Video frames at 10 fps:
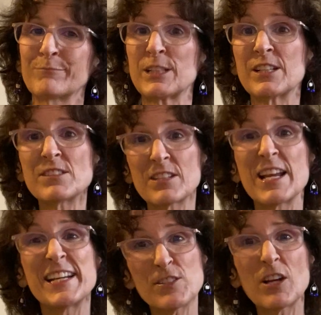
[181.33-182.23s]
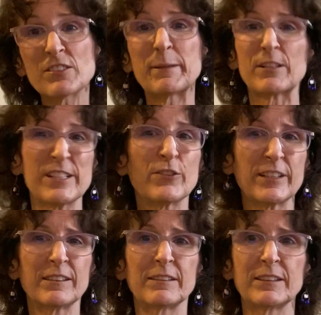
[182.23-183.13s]
But he does, and he talks about
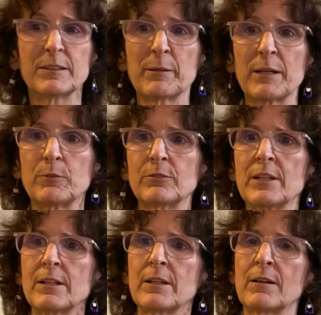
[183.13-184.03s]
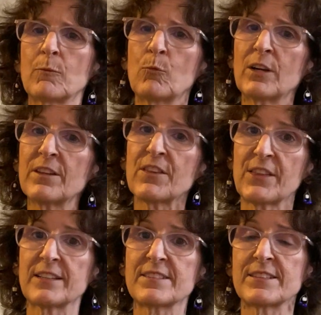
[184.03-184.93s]
hearing in the Bible. One of the
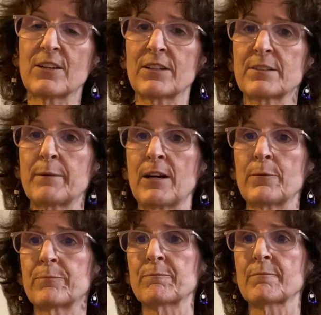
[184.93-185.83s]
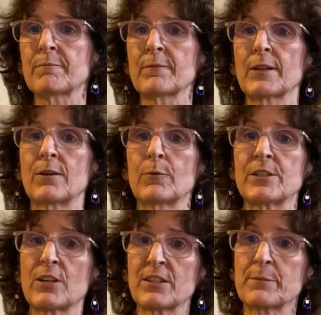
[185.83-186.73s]
things he talks about when
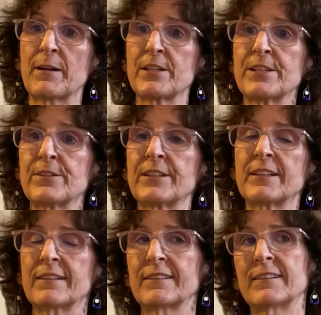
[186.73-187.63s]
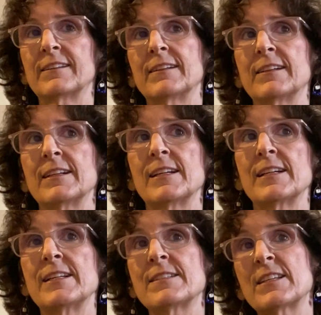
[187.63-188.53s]
he talks about hearing
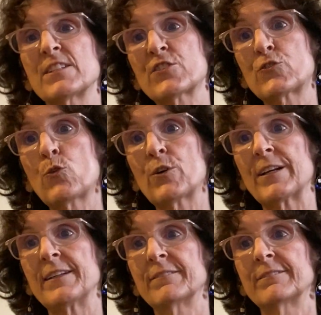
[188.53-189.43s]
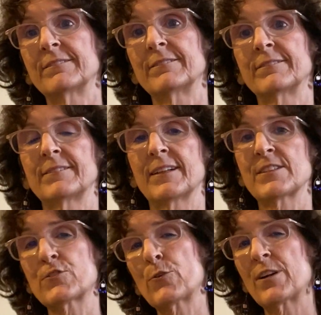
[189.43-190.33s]
is in a story
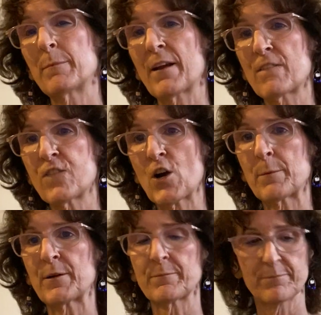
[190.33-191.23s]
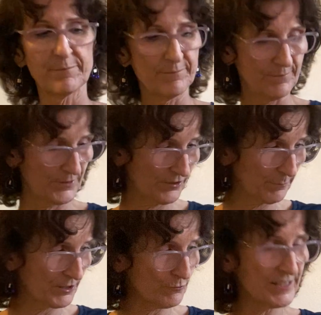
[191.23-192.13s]
about a farmer. So I'm
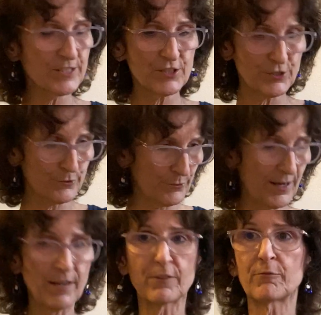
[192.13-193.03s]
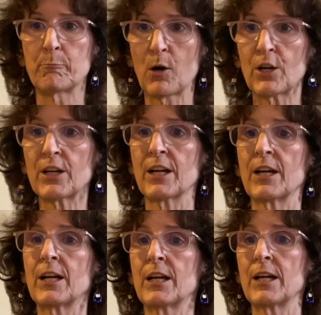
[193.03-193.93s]
going to read it to you out of Mark
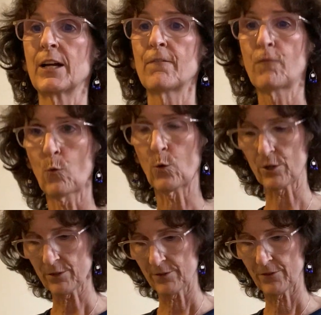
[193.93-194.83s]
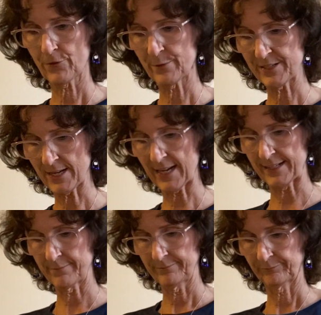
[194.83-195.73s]

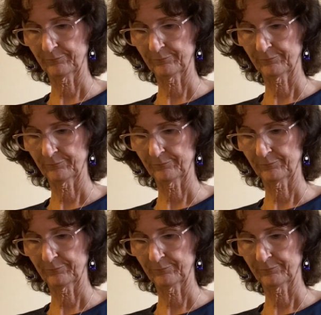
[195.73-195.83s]
4:3-9.